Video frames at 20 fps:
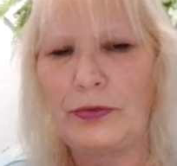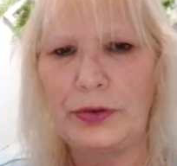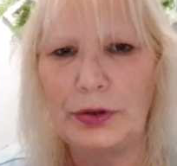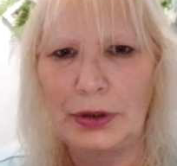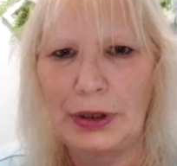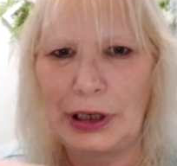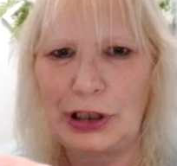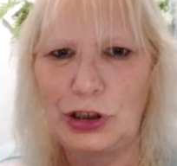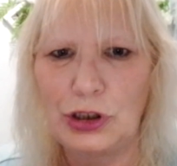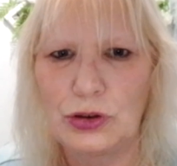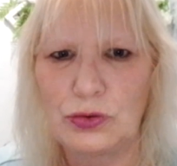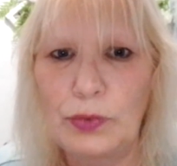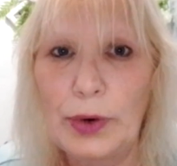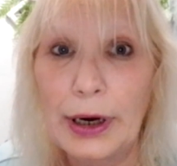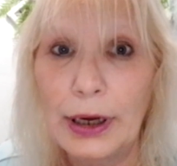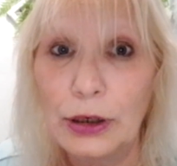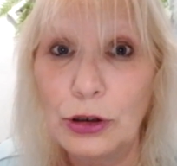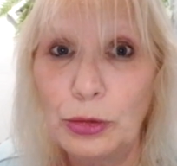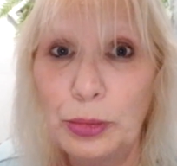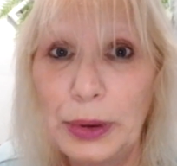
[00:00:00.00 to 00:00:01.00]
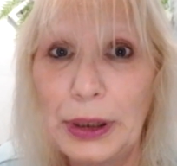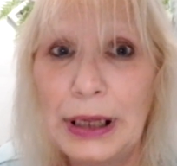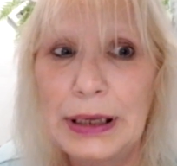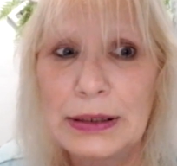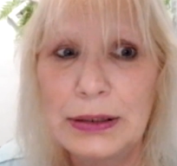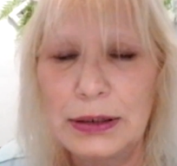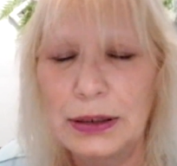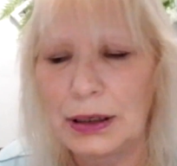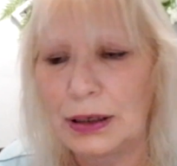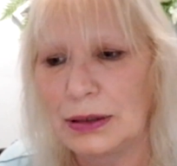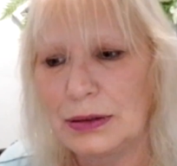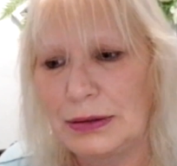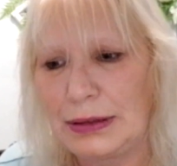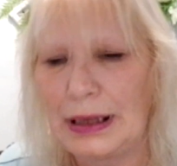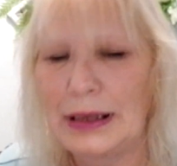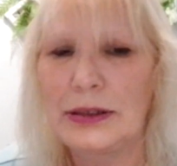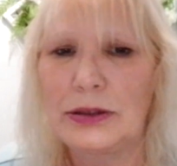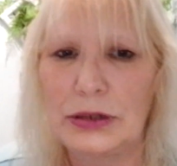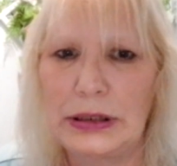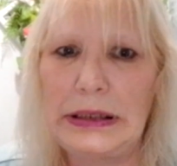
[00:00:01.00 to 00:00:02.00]
in like just regular plastic, because
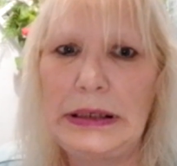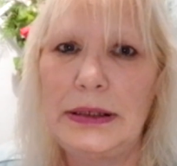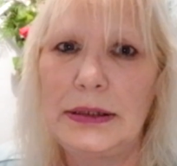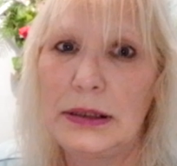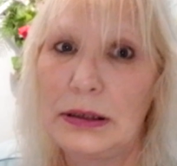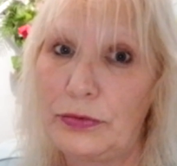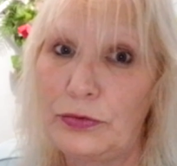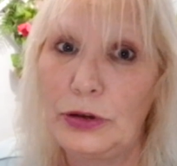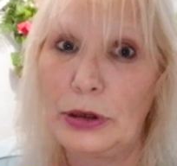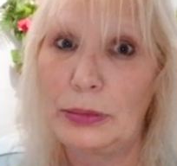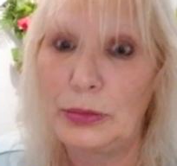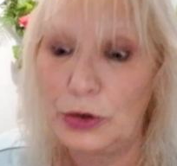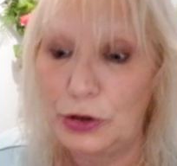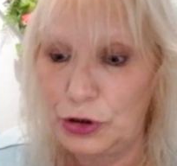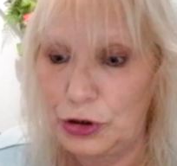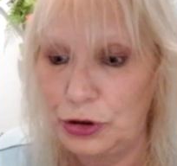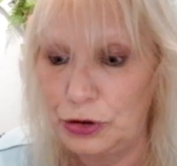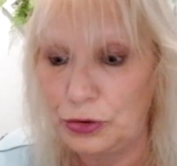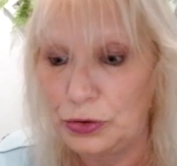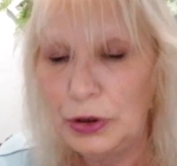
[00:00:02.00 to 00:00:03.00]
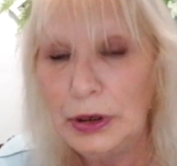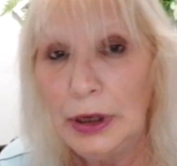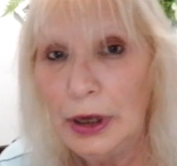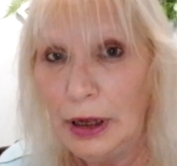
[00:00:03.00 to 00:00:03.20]
that's easy for them to chew.